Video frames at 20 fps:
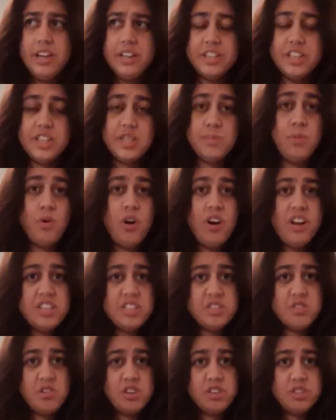"This boy
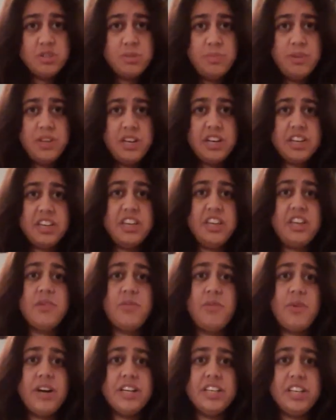is going to be a king
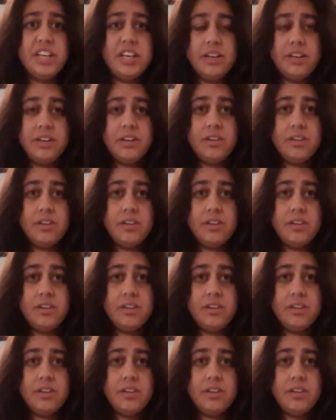one day."